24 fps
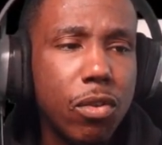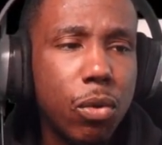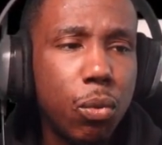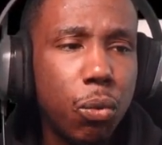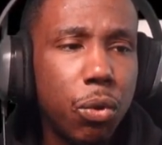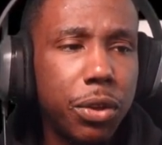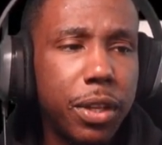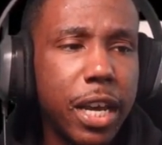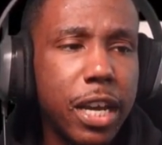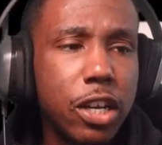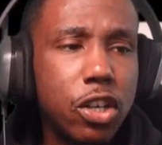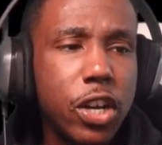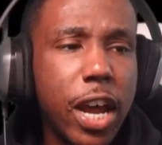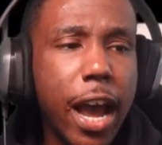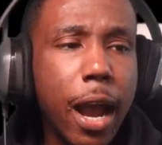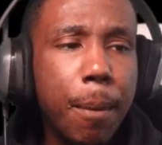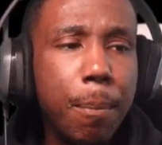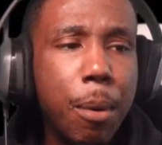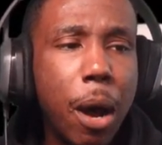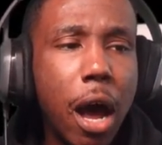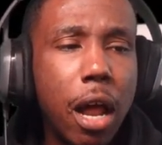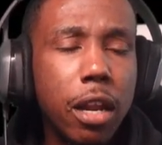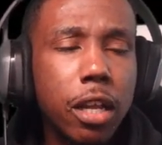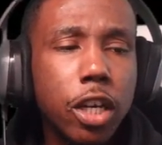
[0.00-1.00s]
What they
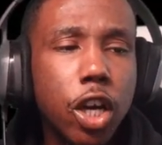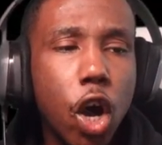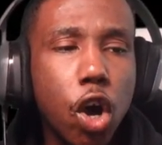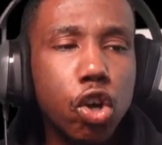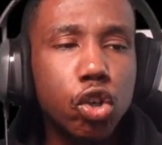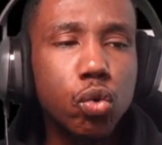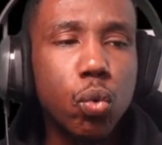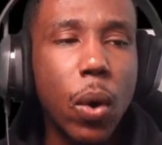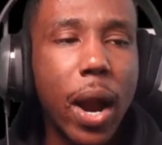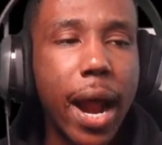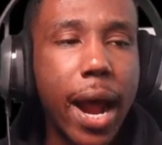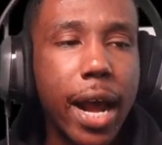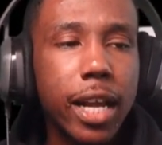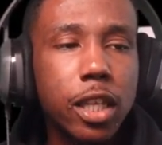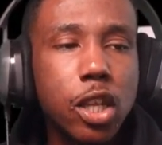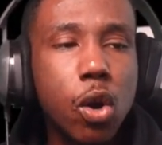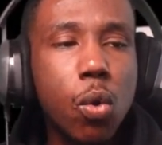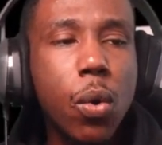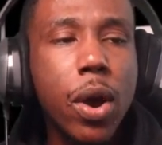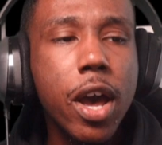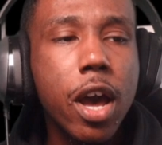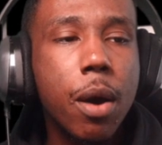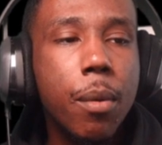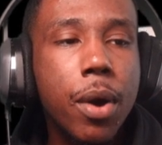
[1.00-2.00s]
jackballing? Ghost ride the
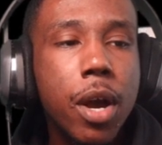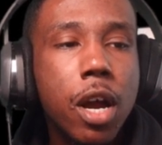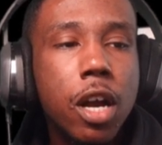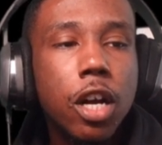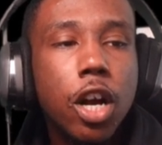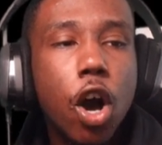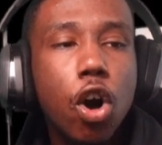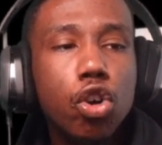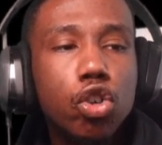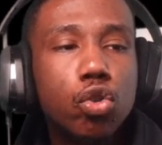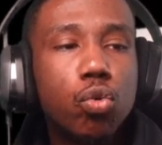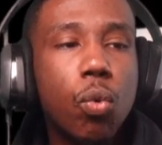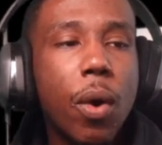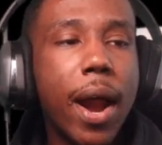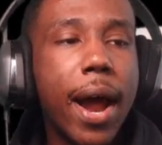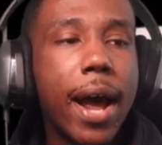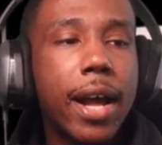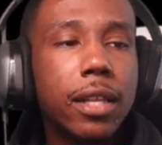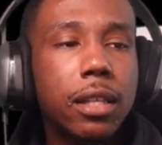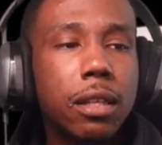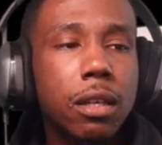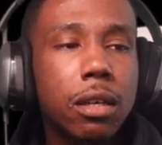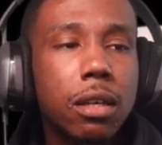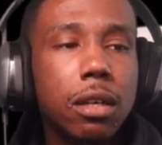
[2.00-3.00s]
whip. Ghost
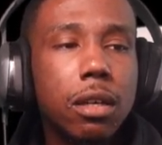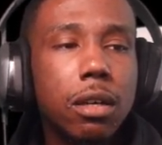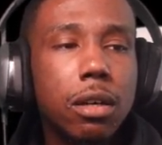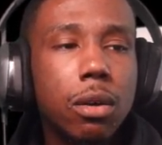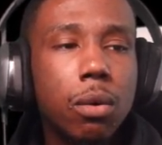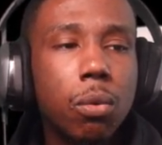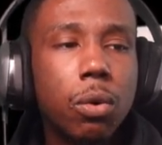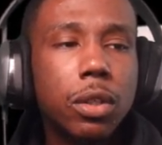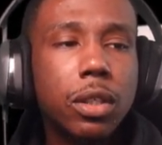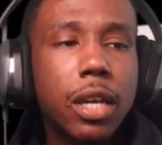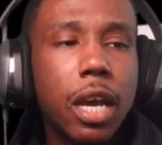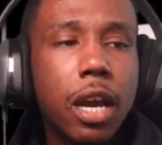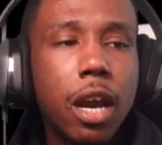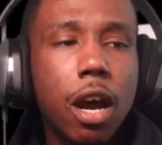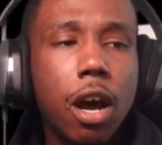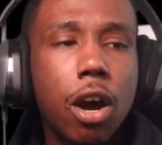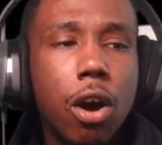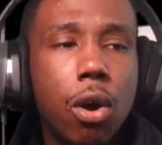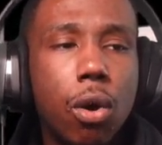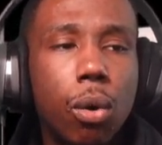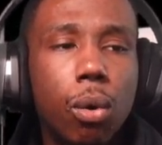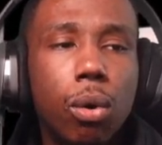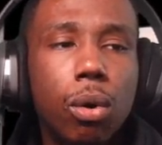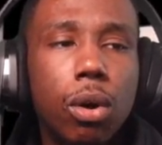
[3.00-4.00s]
ride the. What they
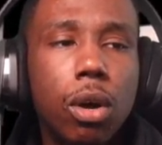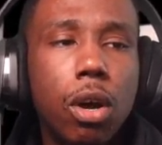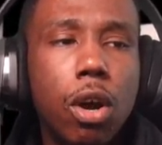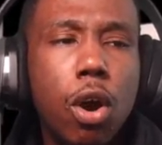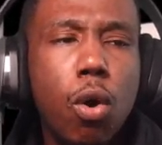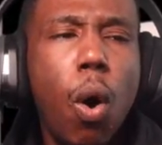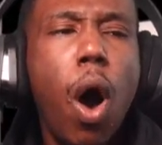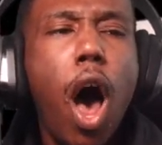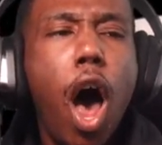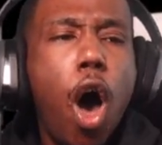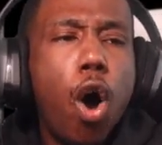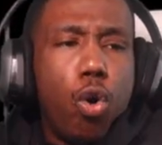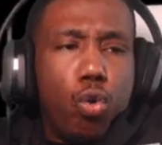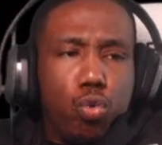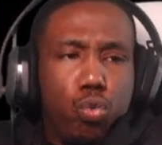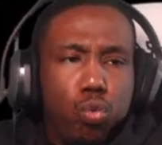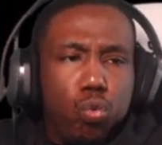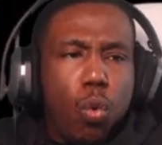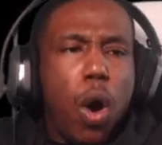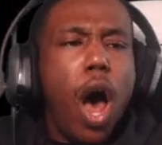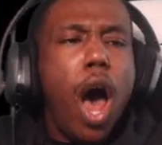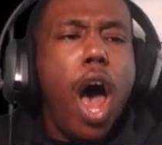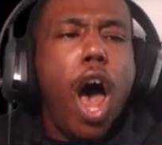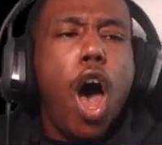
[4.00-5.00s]
on? Whoa!
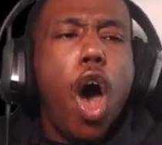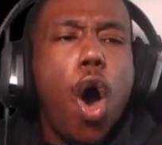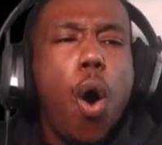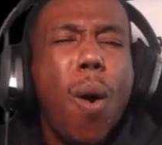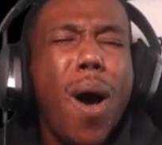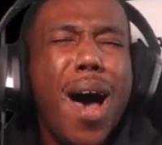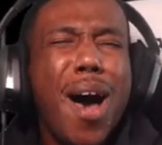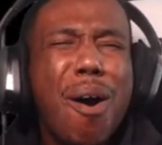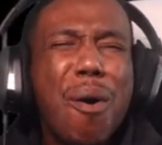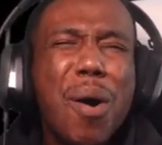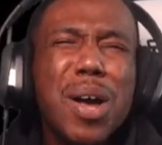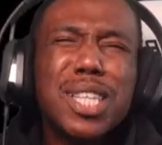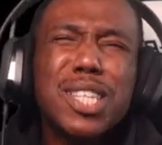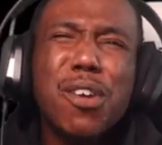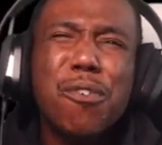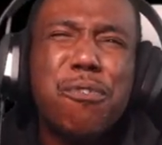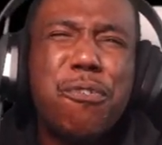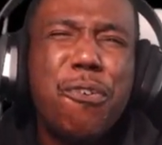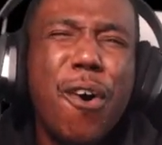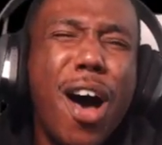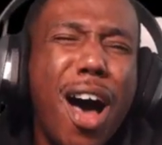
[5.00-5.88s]
Whoa! Whoa! What the?